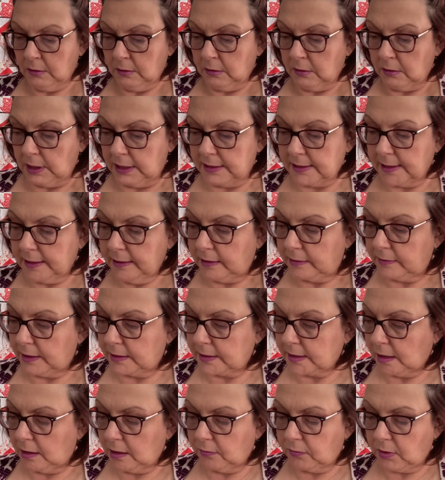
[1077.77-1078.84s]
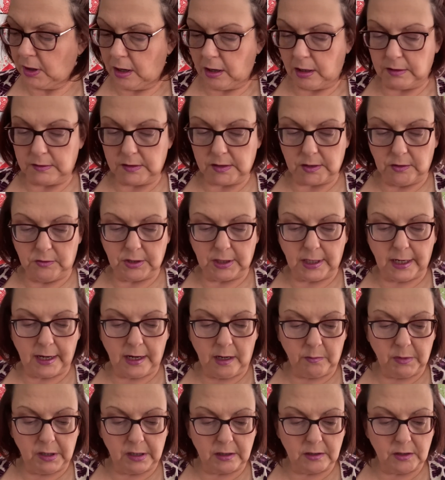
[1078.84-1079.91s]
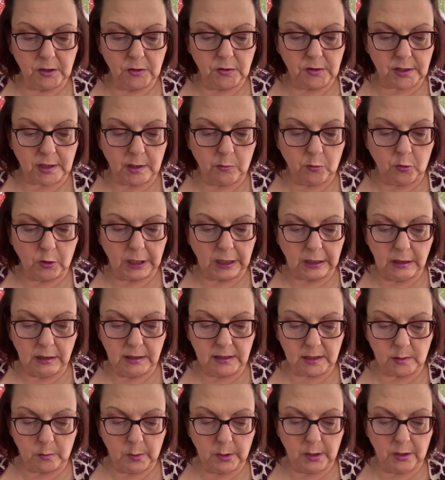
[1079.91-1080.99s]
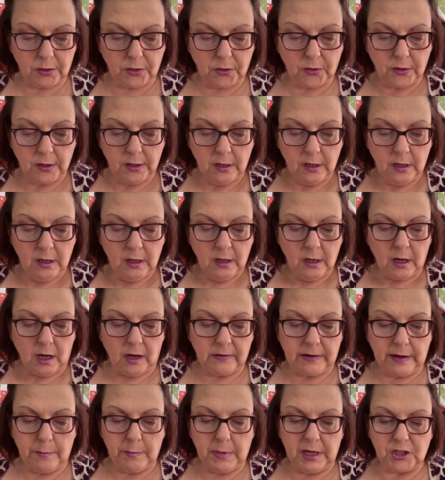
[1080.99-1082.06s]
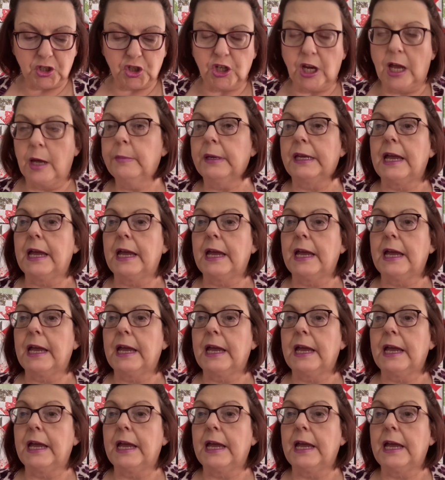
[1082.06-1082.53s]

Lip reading: that's it. That's all I've got. So today I'm going to do some on Elizabeth. I've got my Shabby